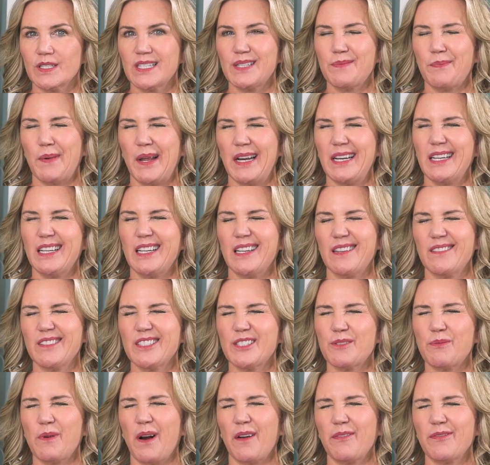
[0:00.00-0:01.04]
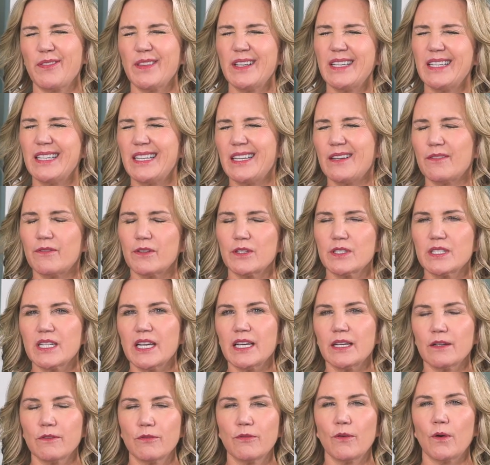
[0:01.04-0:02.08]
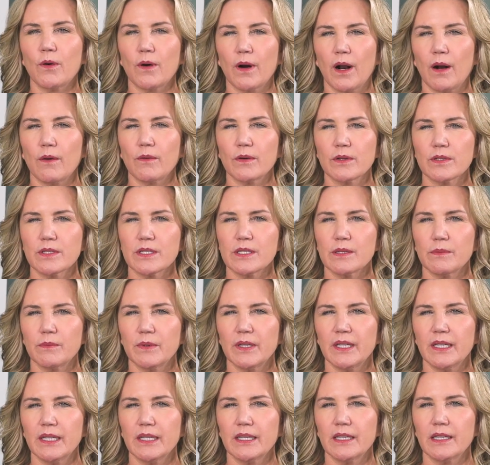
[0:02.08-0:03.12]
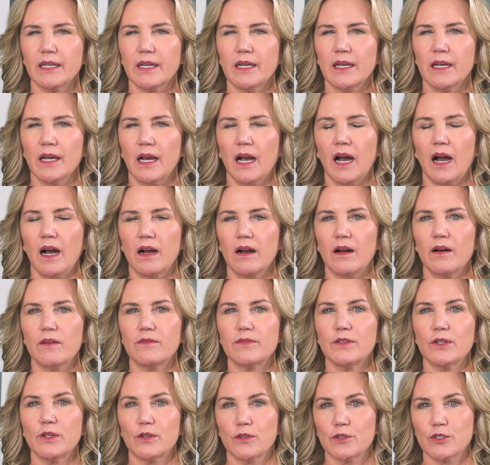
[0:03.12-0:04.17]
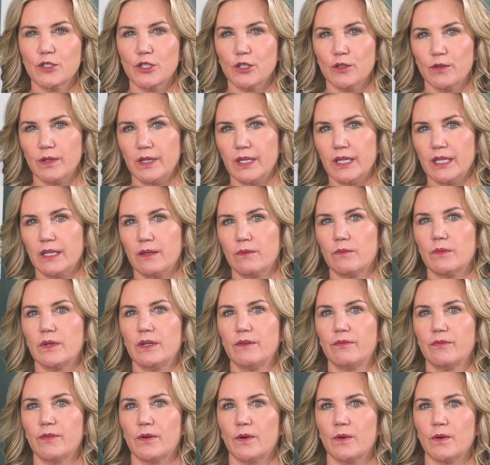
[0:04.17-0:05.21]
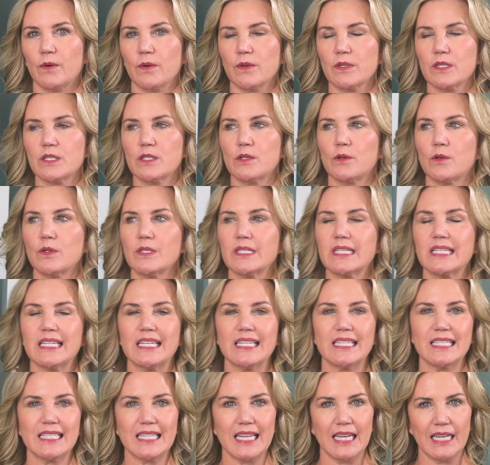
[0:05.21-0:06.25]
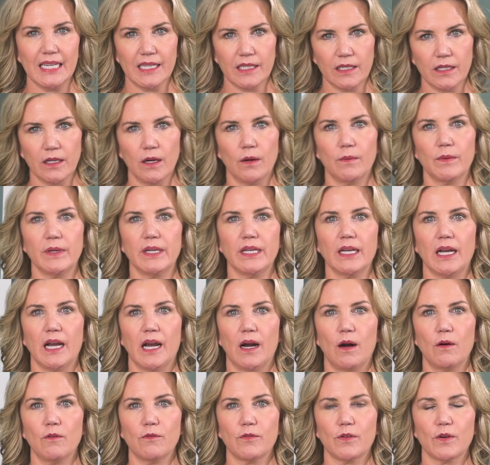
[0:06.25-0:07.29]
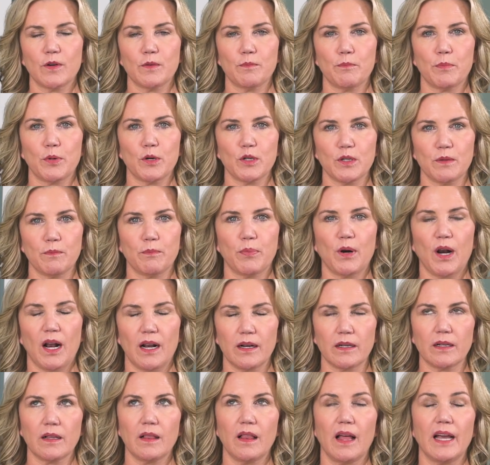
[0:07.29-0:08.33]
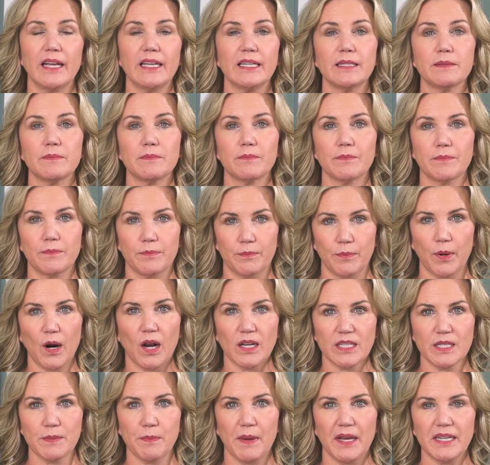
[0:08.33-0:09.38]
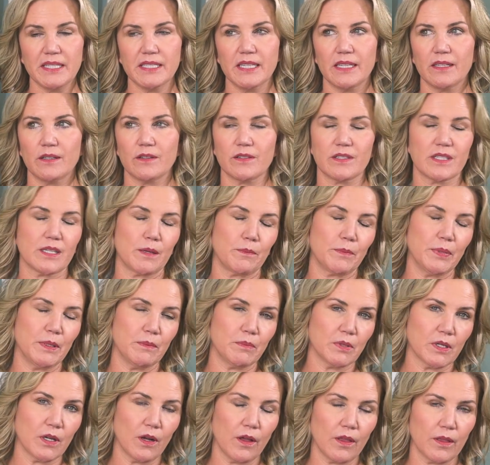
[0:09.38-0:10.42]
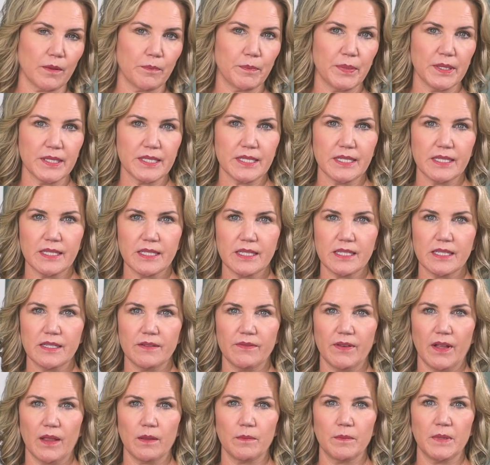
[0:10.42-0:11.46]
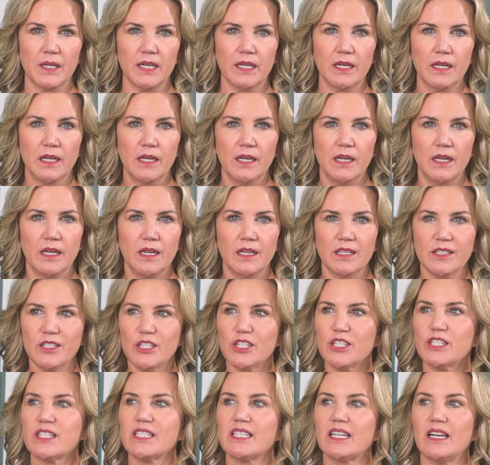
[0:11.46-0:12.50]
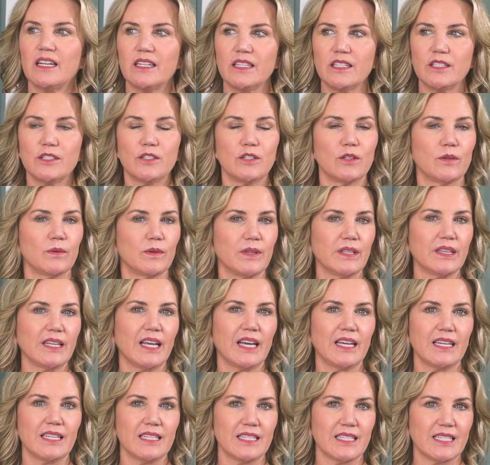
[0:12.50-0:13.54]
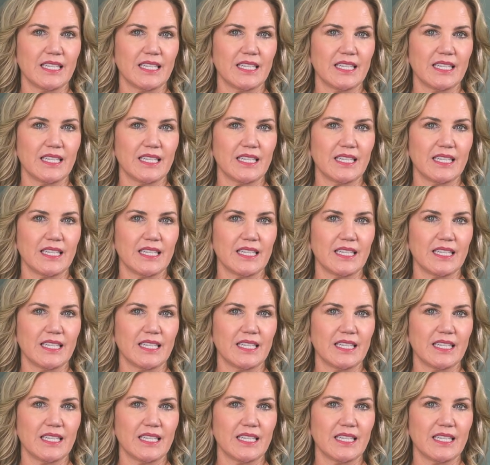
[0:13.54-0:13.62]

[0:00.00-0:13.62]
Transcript: spending, it was roughly give or take 4 hours a week of nurturing referral sources and going out for client prospecting, or some people call it business development, just kind of doing that